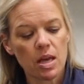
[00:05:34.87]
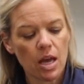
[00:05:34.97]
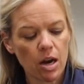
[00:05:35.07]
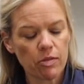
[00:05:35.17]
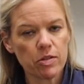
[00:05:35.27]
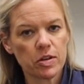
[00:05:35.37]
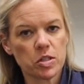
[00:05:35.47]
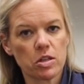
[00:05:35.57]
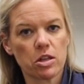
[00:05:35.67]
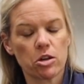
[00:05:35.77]
Every
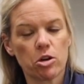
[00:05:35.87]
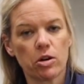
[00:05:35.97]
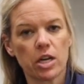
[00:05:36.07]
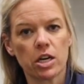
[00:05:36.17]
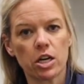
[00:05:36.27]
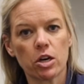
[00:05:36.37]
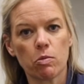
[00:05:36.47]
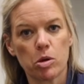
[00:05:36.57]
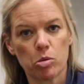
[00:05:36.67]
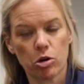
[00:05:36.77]
visit that you're in here,
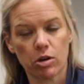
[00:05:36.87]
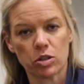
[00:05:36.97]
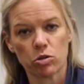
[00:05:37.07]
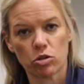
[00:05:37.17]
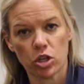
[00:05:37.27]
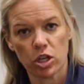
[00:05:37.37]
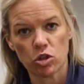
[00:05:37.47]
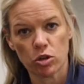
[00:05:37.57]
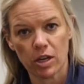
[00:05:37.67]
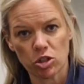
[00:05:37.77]
we progress or
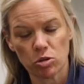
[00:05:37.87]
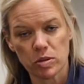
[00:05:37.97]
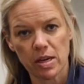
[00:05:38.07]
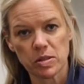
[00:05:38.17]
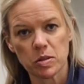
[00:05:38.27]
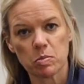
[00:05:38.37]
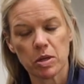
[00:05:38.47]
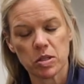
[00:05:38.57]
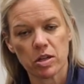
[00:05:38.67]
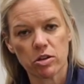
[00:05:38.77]
change your exercises
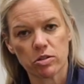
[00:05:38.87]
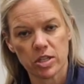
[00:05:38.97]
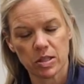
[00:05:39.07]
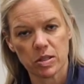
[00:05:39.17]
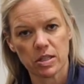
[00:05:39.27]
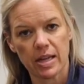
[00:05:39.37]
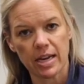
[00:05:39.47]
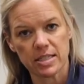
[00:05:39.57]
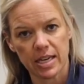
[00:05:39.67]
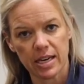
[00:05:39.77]
based on your testing
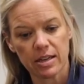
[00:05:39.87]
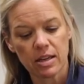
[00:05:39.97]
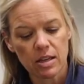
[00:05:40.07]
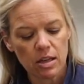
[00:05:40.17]
that day.